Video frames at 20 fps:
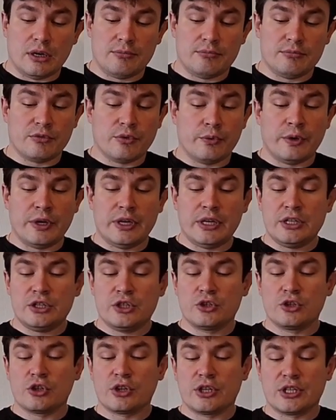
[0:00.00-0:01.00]
We do
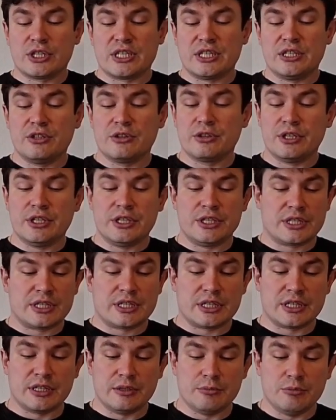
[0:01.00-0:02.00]
not consider this
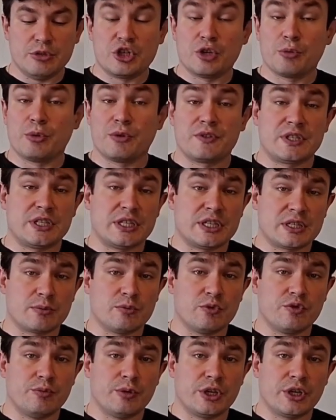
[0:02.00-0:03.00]
bishop f6
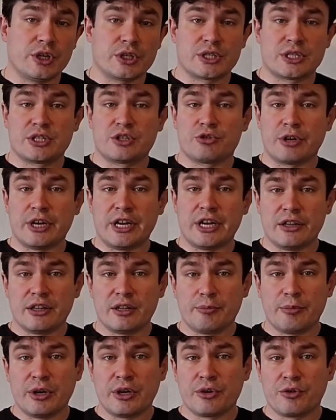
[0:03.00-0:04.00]
move because trading the
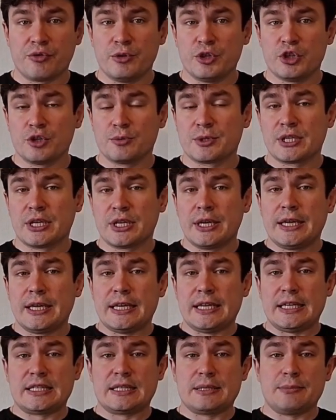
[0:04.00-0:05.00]
pair of bishops
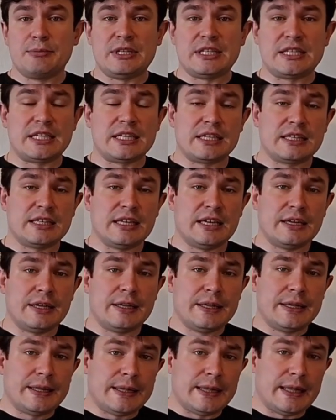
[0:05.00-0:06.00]
is missing the
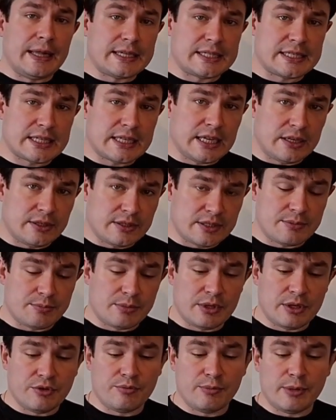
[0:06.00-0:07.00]
last
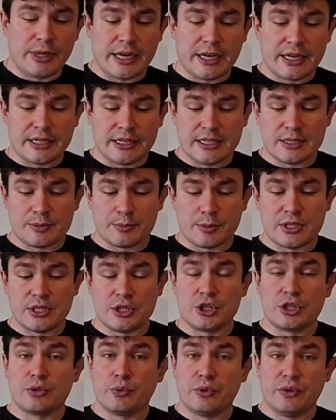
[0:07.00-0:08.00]
counterplay of black in this
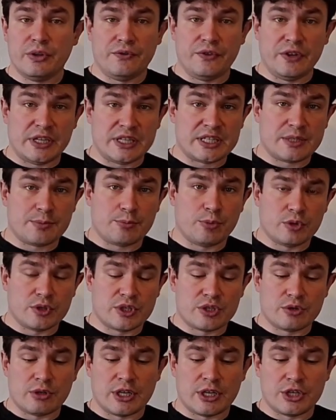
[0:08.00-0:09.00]
position with a fixed pawn
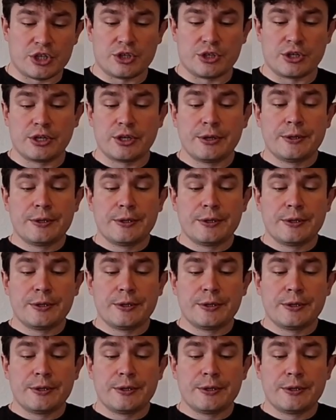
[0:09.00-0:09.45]
structure.